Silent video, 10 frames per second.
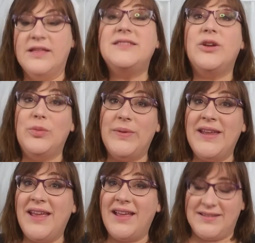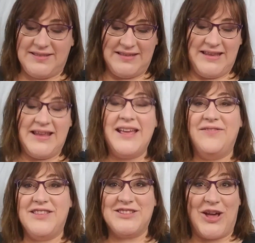Let's open it and see
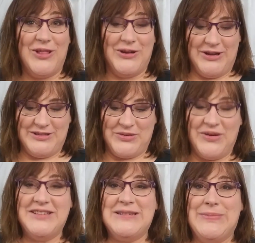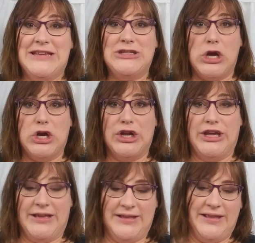if this color is going to be
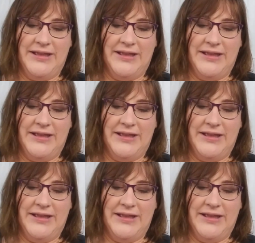dark.